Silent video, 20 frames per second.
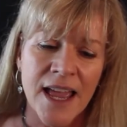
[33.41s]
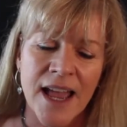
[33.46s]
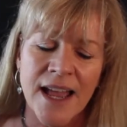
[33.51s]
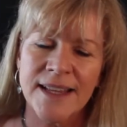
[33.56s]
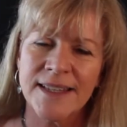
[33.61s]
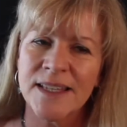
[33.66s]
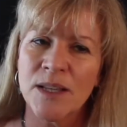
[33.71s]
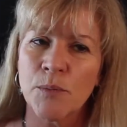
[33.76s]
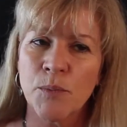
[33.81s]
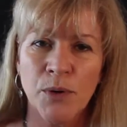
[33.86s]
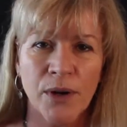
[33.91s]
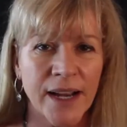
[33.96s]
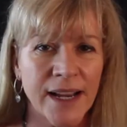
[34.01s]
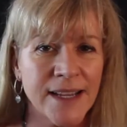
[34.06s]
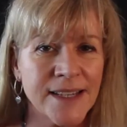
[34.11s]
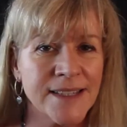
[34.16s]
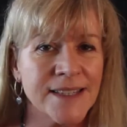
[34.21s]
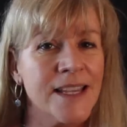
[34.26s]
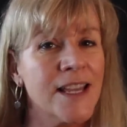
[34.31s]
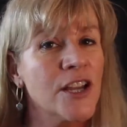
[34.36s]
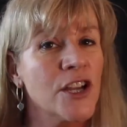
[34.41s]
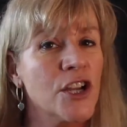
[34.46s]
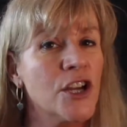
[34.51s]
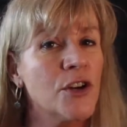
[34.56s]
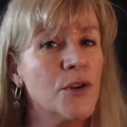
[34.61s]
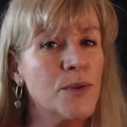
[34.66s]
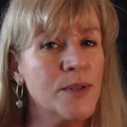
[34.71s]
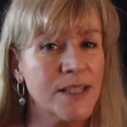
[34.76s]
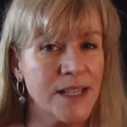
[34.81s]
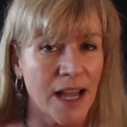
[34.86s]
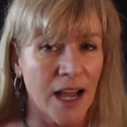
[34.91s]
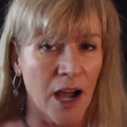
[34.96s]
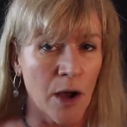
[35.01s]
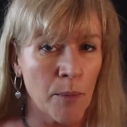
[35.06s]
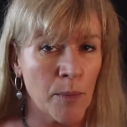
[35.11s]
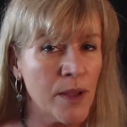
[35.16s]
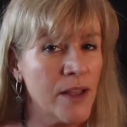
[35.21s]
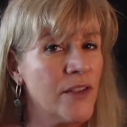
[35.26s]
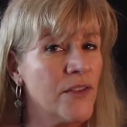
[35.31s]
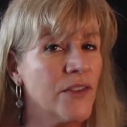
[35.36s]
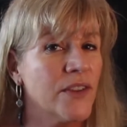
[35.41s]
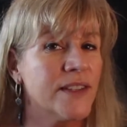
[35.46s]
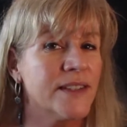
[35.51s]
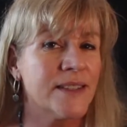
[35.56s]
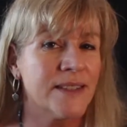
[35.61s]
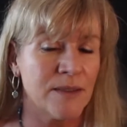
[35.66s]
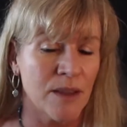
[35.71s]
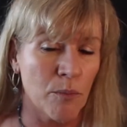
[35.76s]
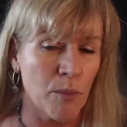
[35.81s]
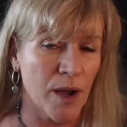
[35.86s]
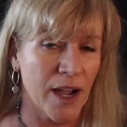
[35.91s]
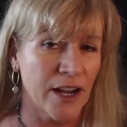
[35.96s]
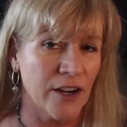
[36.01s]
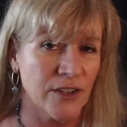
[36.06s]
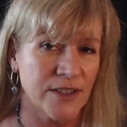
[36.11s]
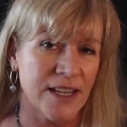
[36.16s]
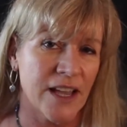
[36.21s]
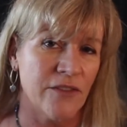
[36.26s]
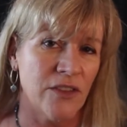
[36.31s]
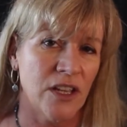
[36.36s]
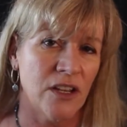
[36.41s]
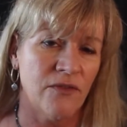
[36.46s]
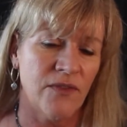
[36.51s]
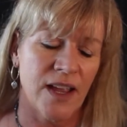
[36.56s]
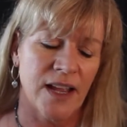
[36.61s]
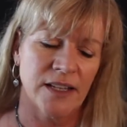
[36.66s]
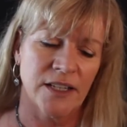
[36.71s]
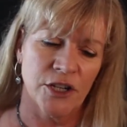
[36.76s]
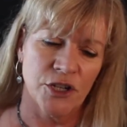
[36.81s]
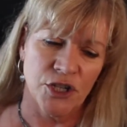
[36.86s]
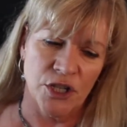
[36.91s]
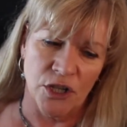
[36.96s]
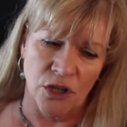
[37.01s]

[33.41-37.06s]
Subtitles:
as the price goes up, the buyers have the advantage.